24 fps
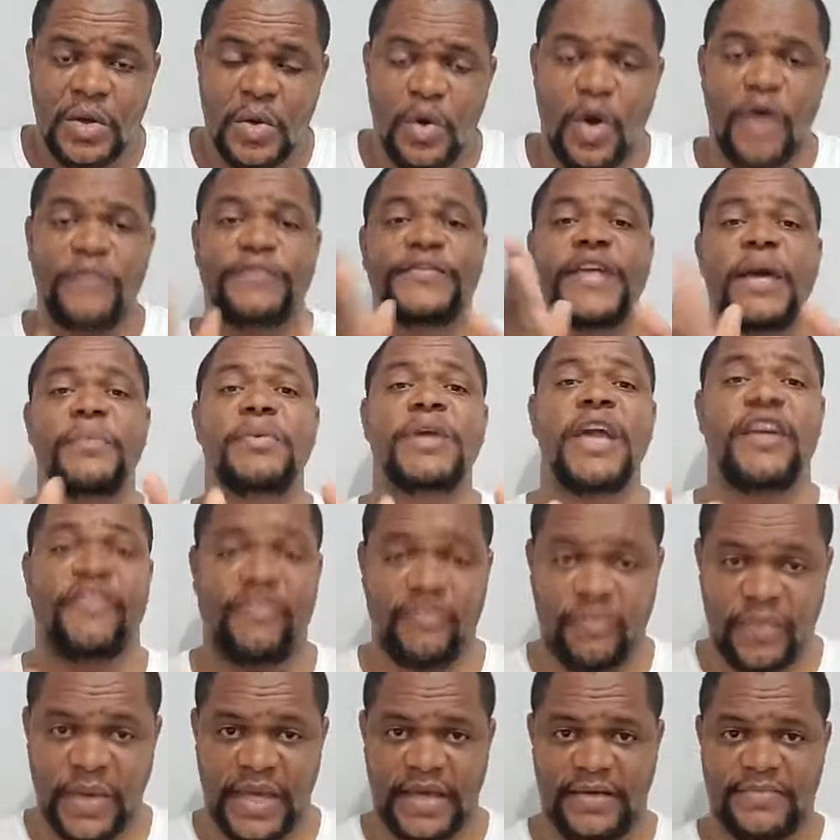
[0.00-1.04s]
of
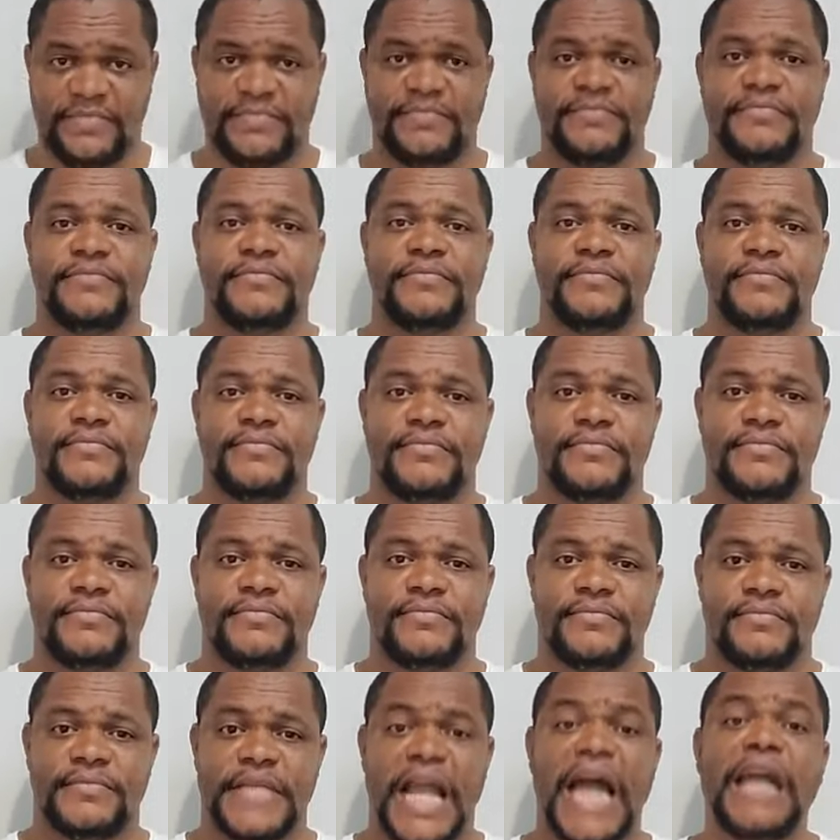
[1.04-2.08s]
WFP.
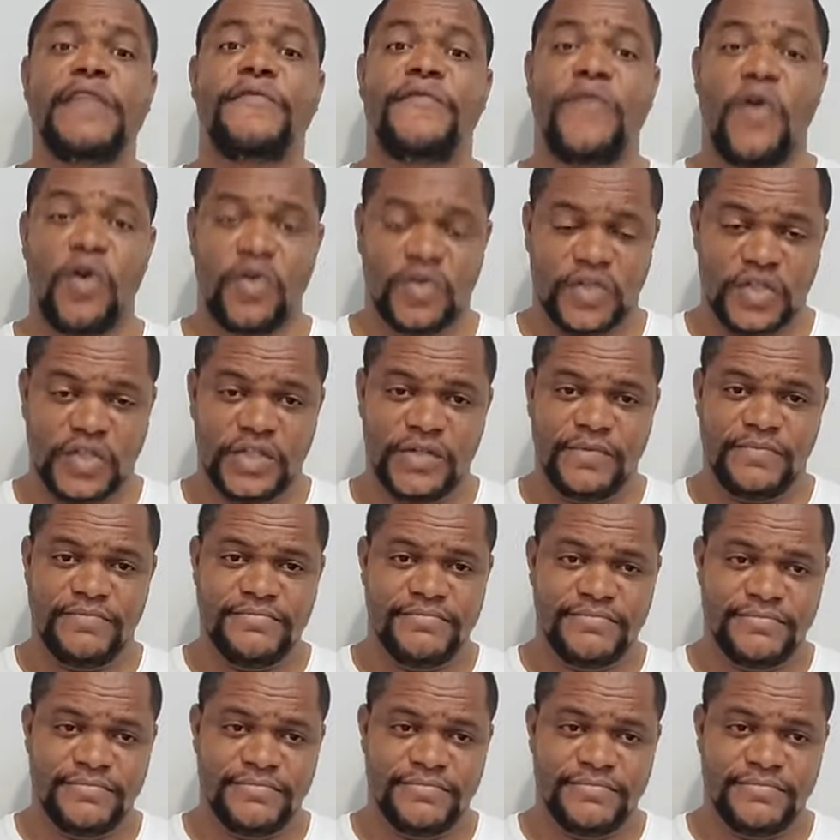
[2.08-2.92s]
And folks,